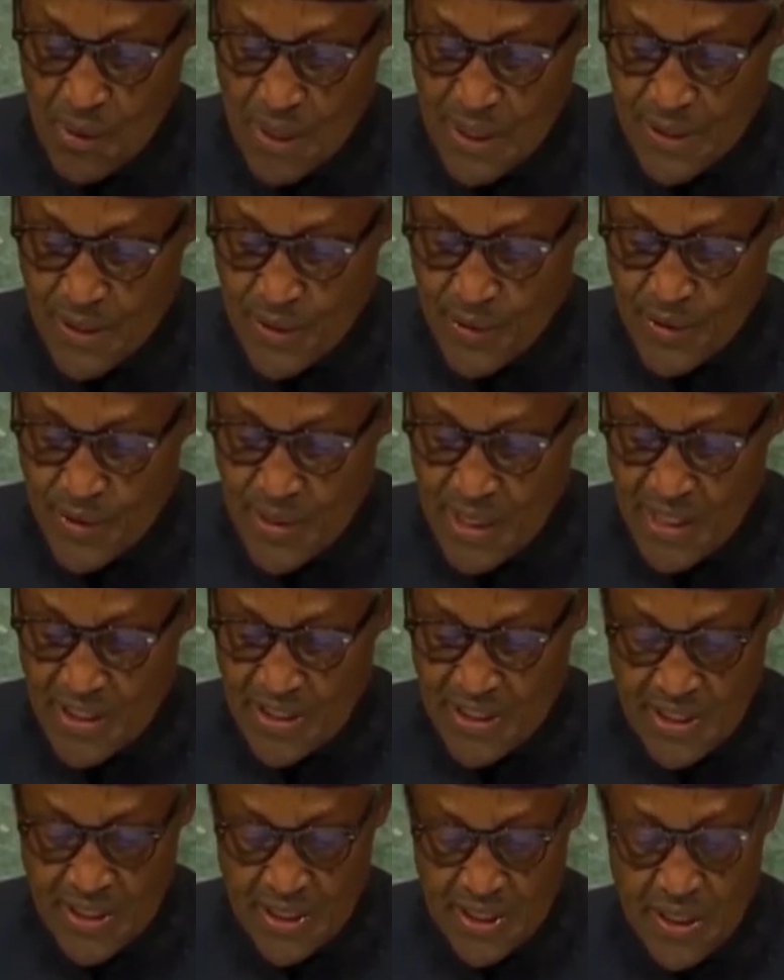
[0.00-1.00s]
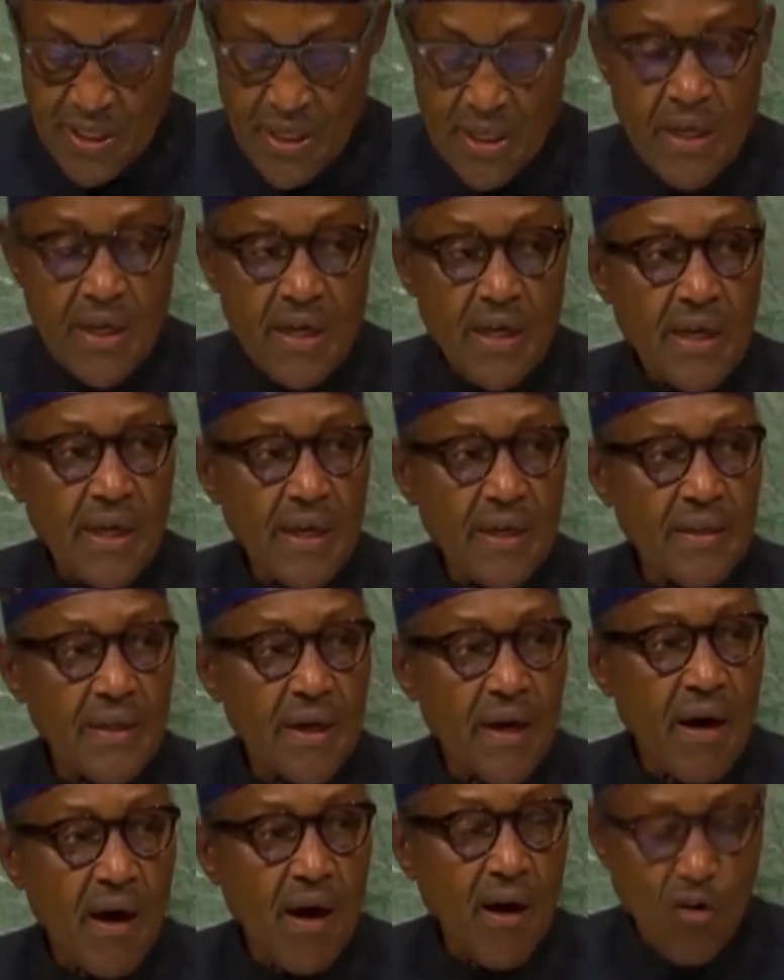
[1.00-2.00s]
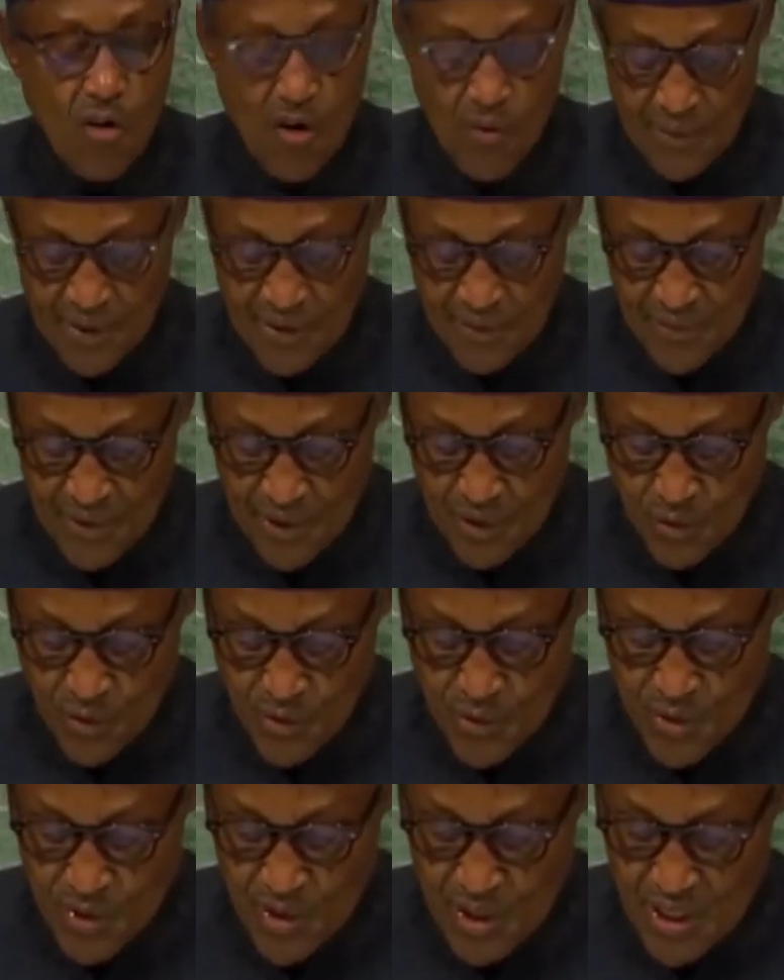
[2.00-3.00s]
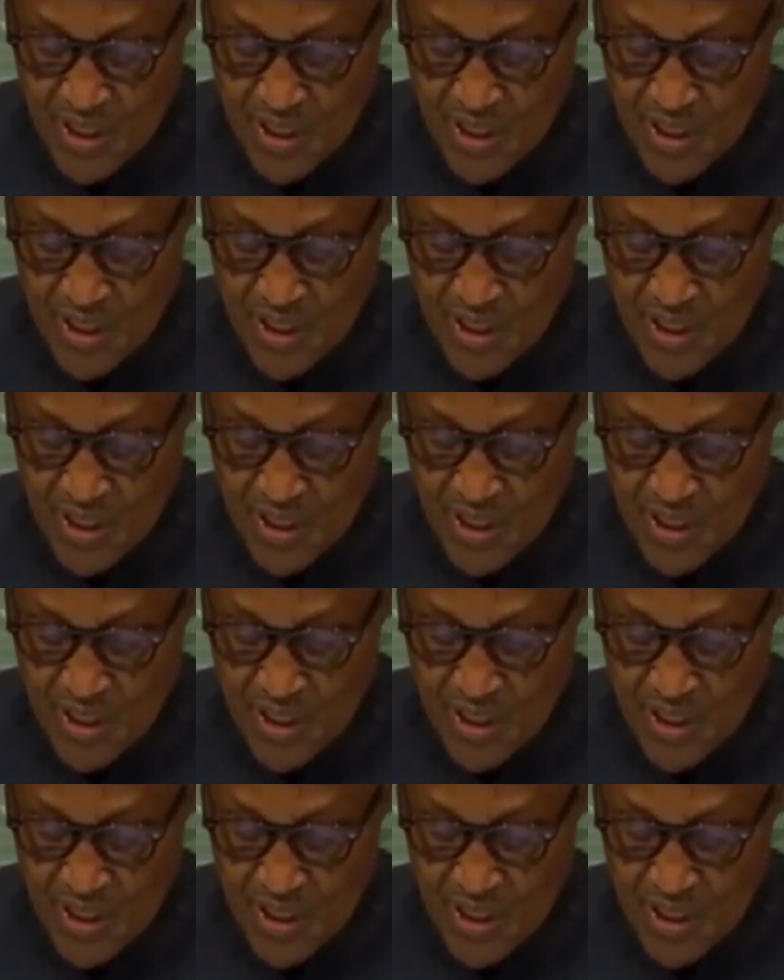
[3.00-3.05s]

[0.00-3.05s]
of our society and our common values.